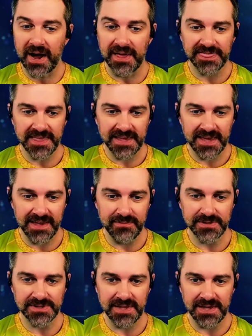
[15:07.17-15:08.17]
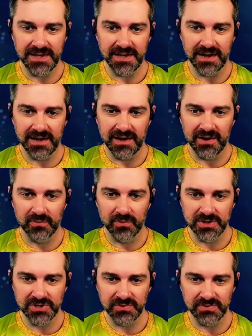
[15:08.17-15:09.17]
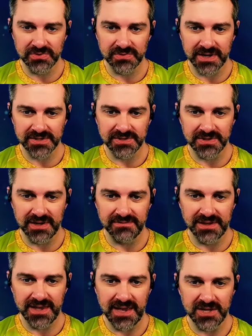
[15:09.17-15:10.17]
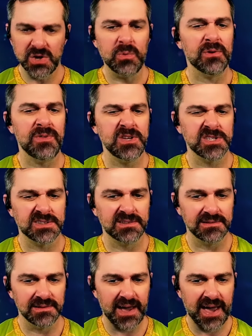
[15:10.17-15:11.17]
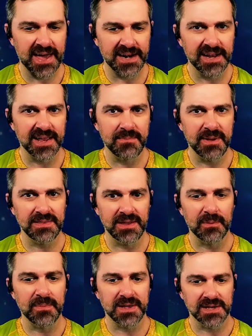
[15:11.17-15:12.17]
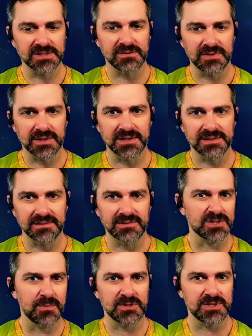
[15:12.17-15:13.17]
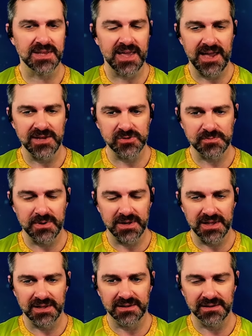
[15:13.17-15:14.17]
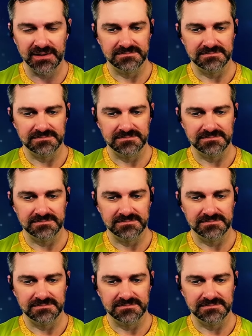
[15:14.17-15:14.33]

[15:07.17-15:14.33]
I think he was the original director of The Cage. I wonder if they just added him in there because of the so much of The Cage was put in.